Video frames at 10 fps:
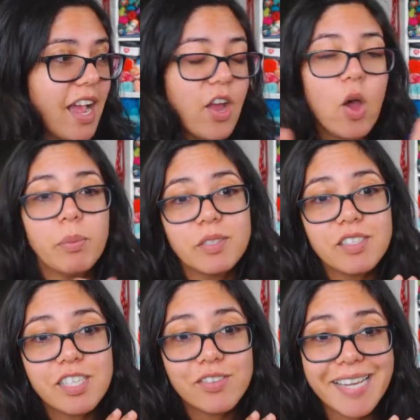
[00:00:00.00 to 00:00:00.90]
I hope to
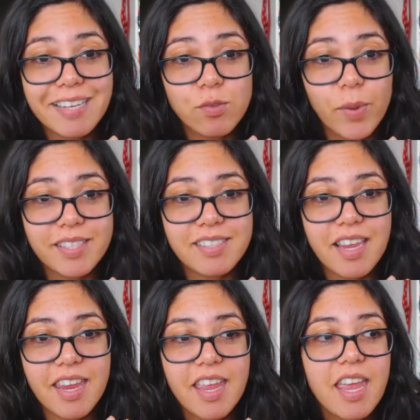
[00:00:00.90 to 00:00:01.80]
see you next
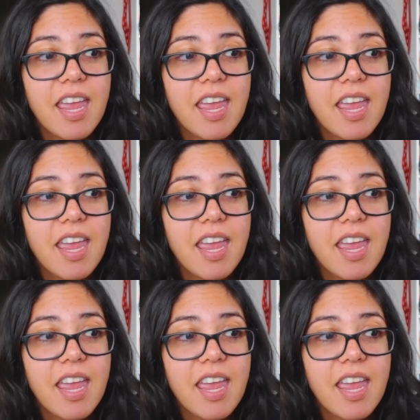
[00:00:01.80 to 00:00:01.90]
Wednesday,